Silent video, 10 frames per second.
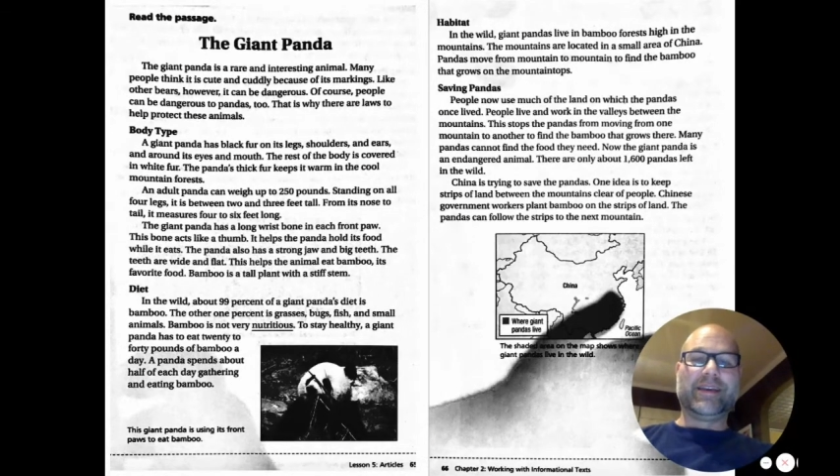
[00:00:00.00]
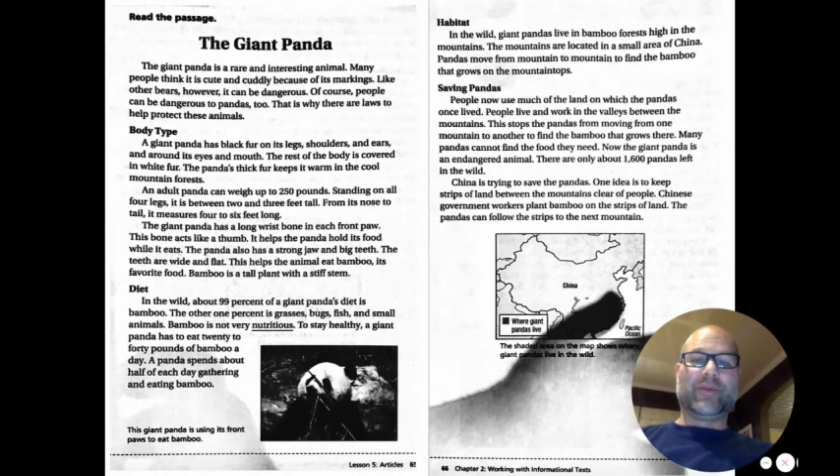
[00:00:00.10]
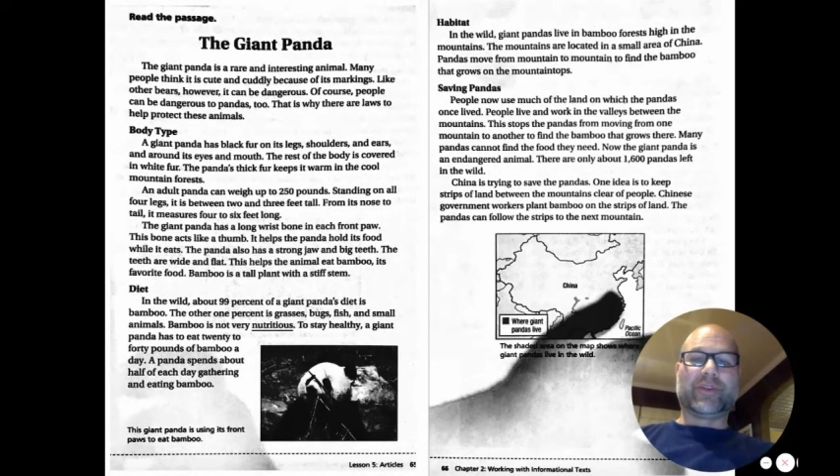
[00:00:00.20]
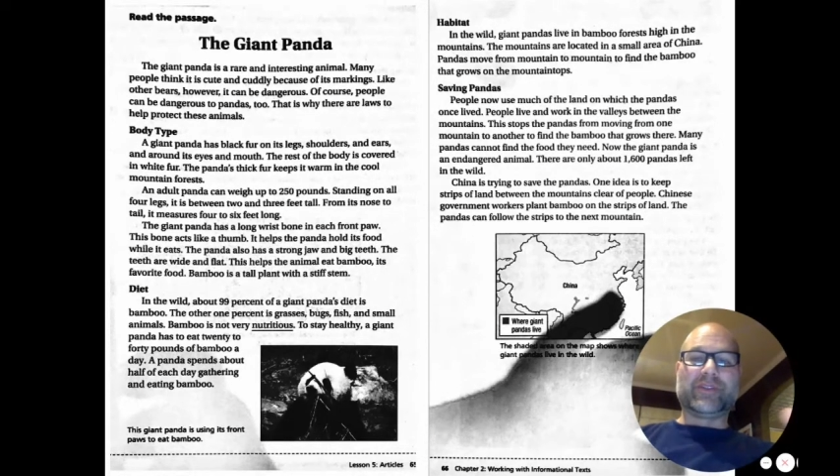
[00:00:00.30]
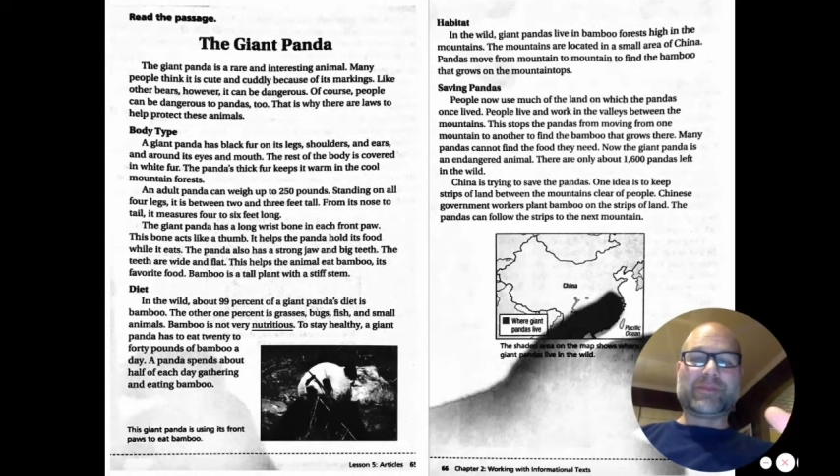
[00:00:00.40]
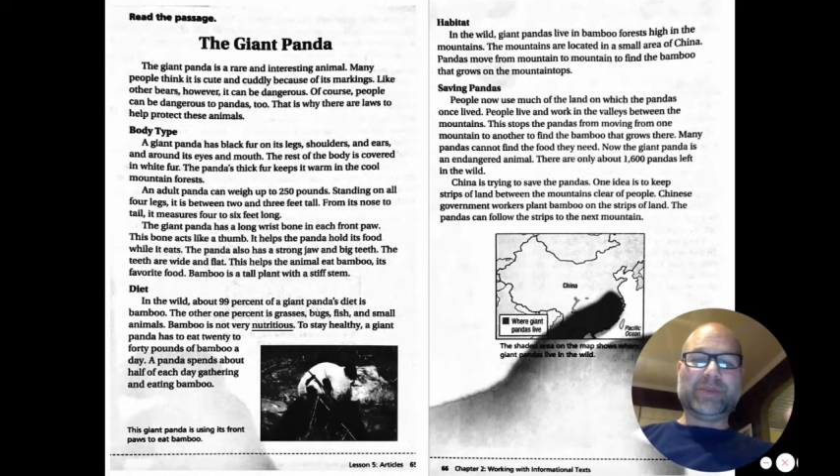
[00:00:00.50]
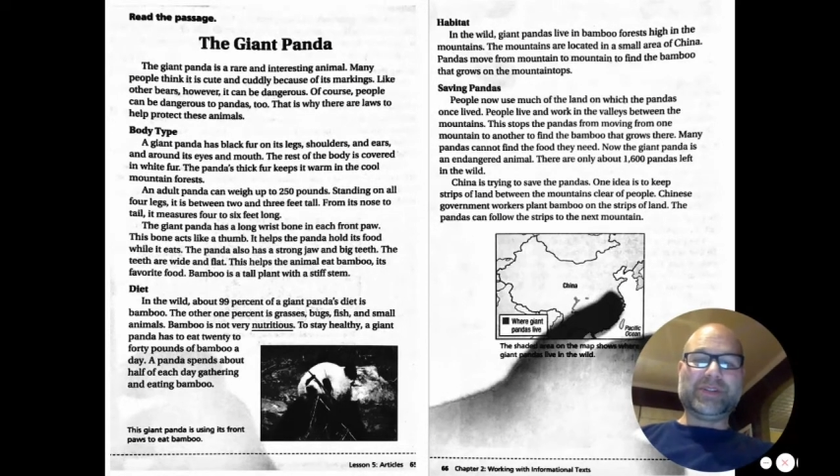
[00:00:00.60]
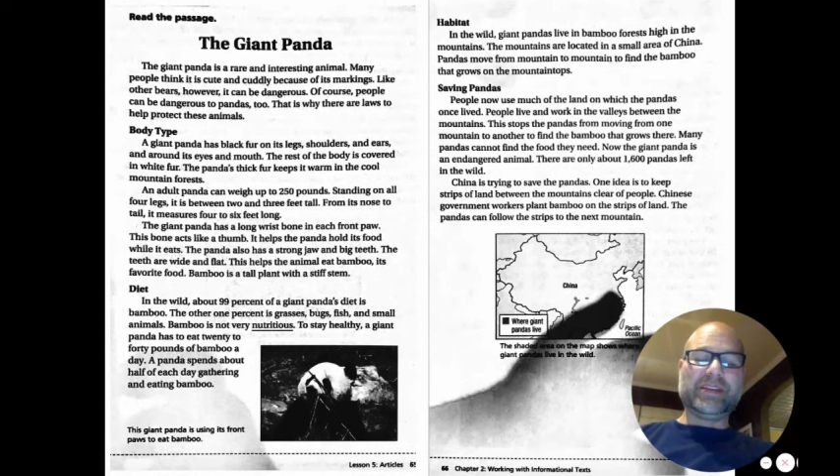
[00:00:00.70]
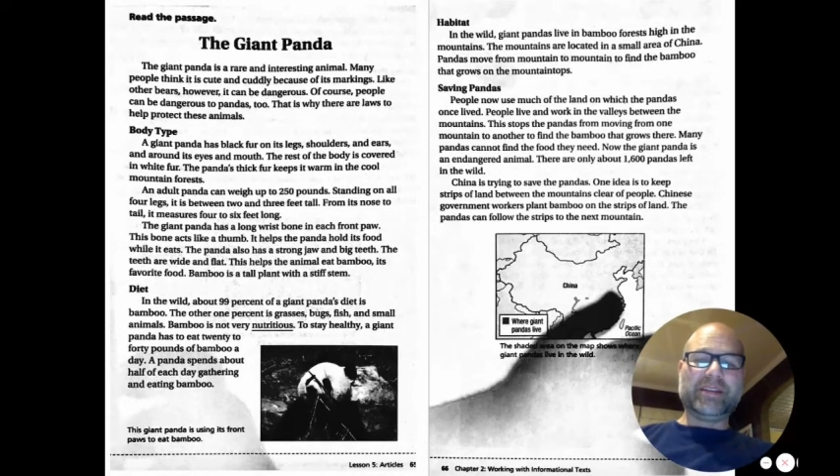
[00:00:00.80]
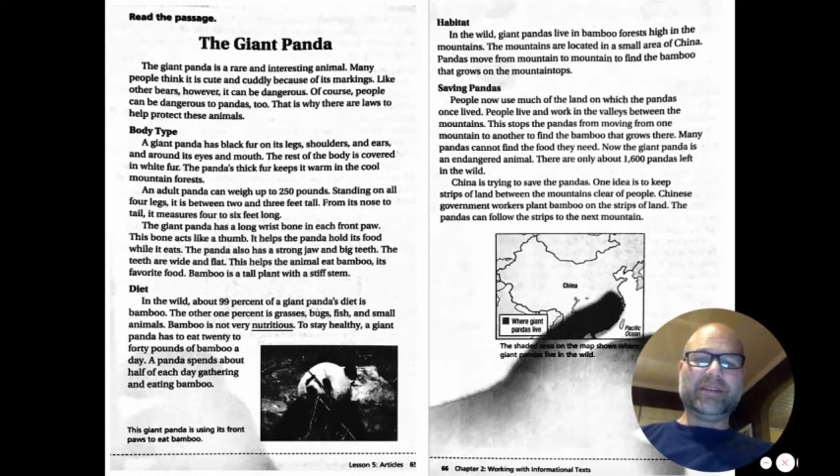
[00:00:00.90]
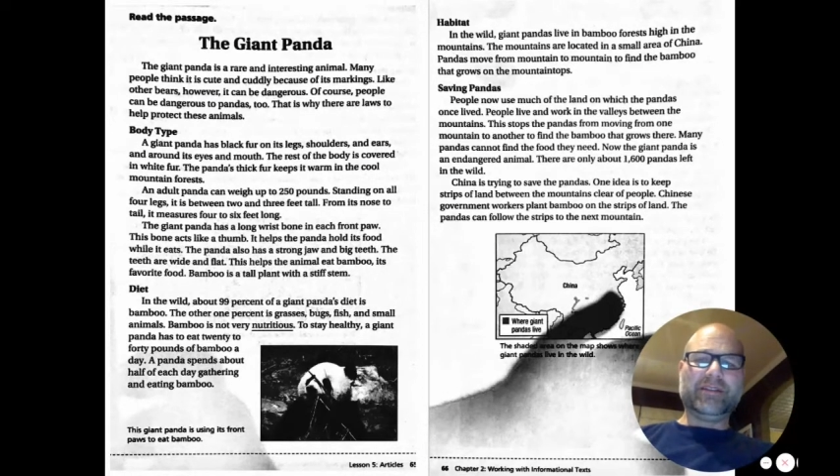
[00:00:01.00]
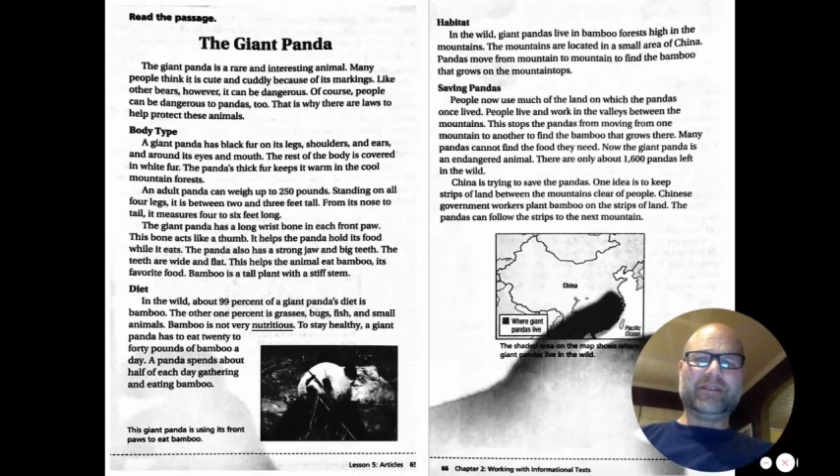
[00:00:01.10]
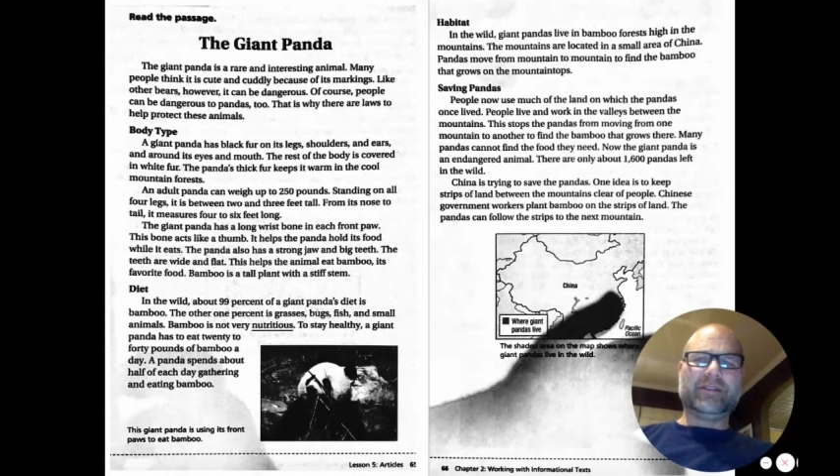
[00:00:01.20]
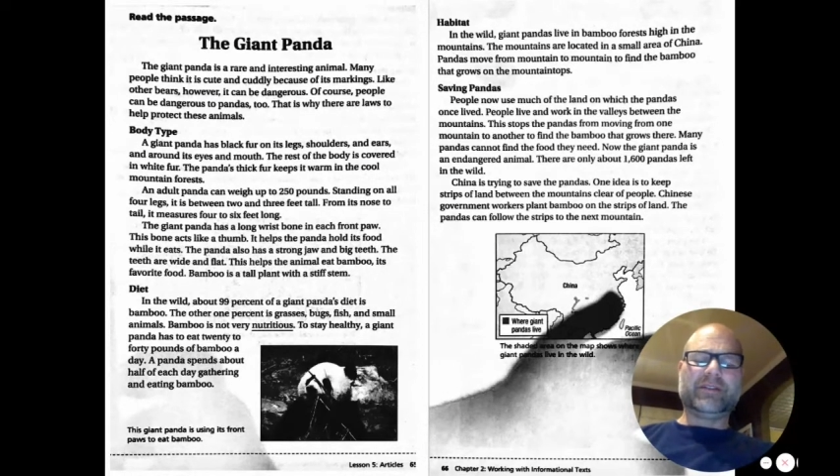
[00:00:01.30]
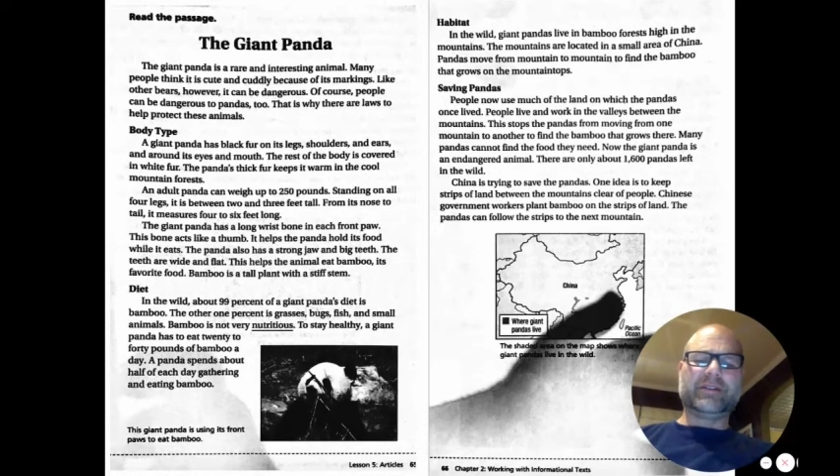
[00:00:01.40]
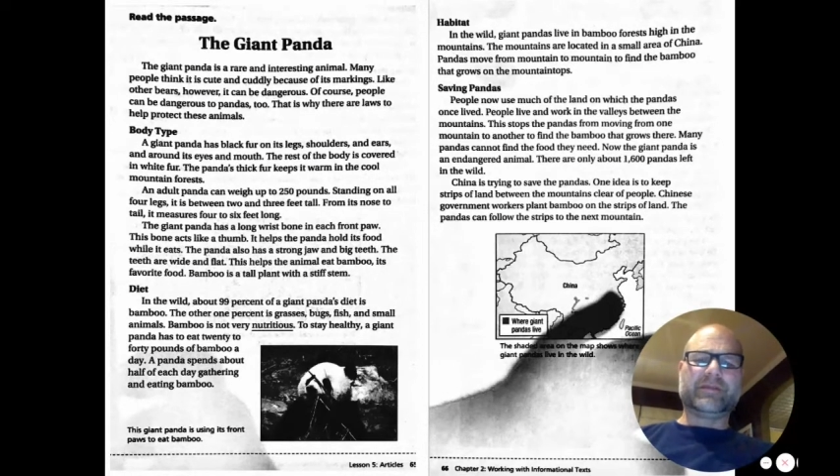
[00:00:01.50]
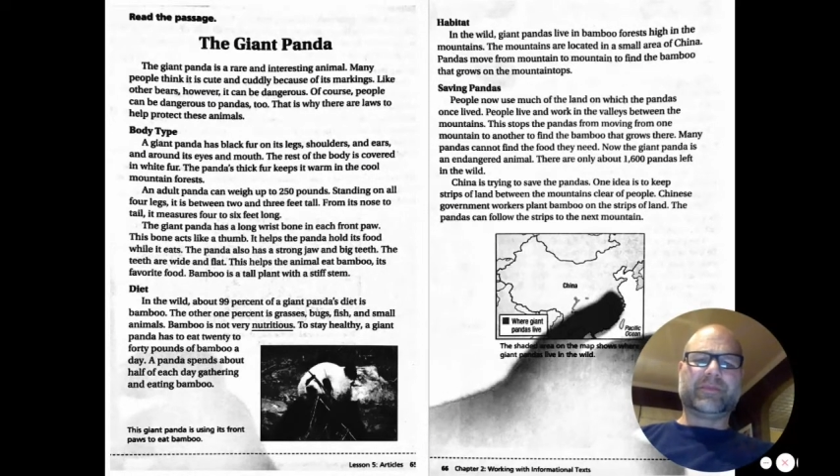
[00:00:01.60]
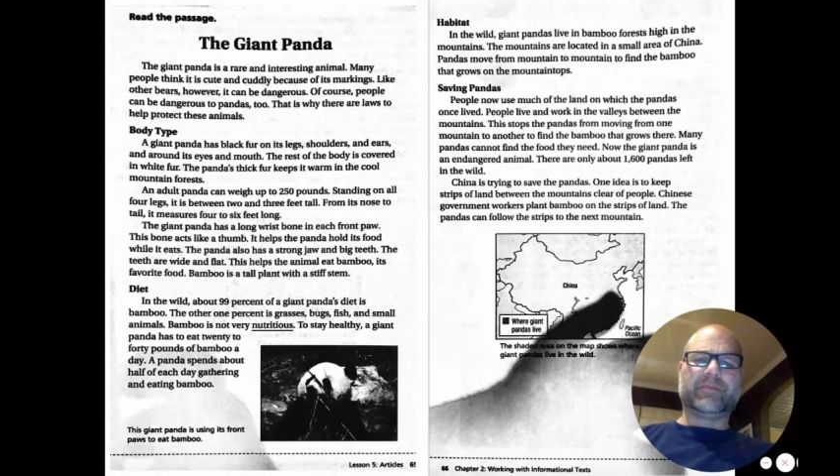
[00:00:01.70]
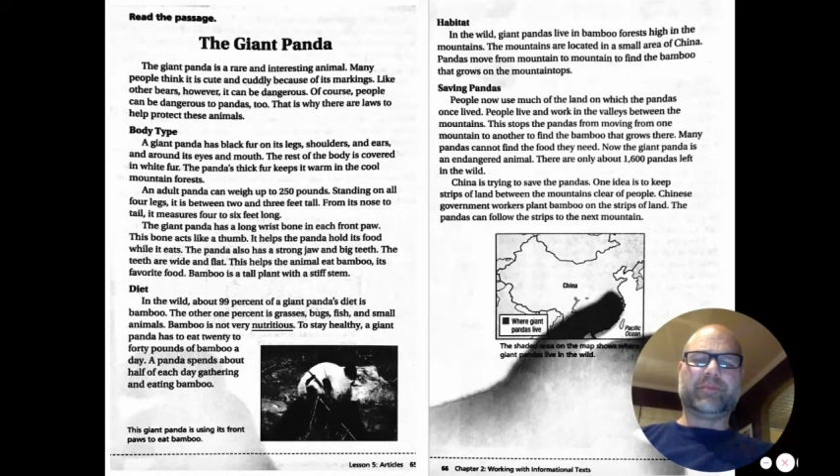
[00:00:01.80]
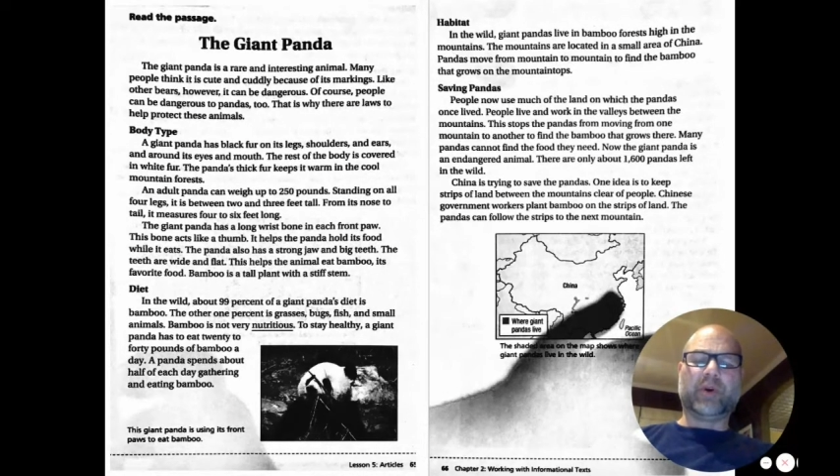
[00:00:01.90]
with this particular
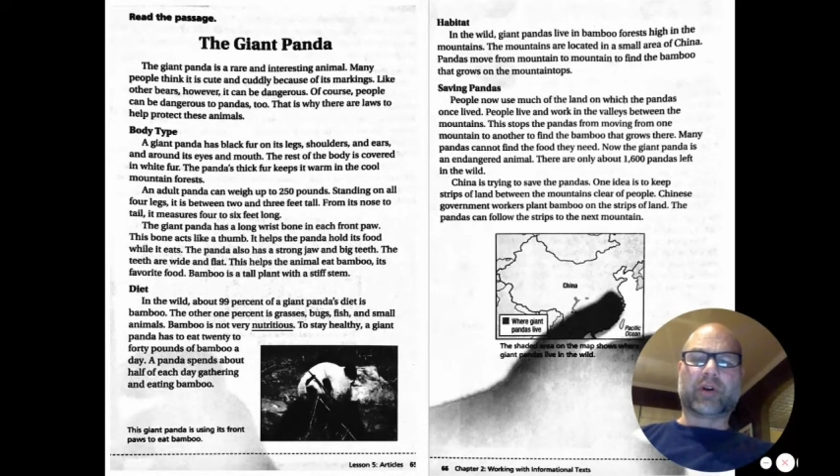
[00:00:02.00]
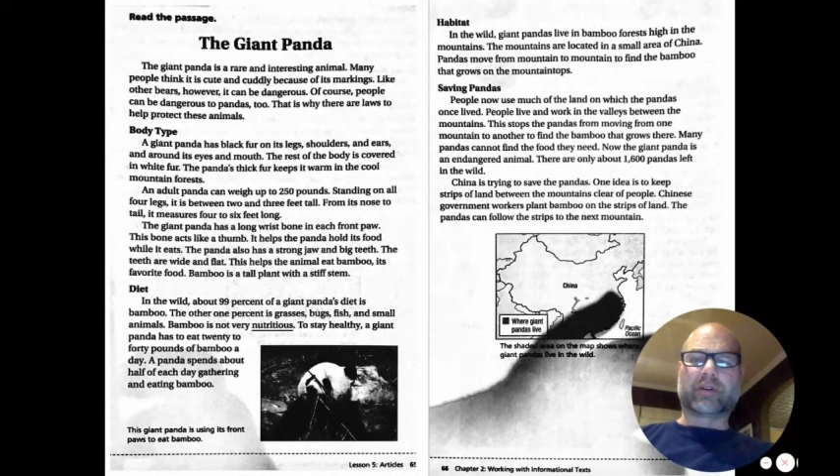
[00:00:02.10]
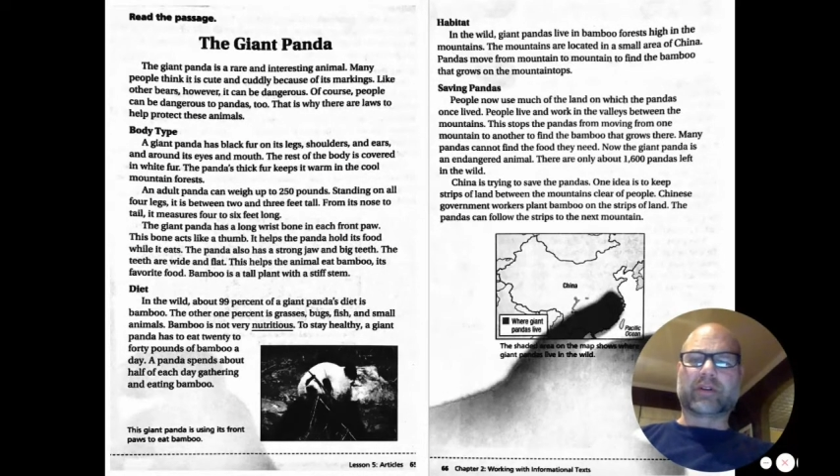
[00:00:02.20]
book,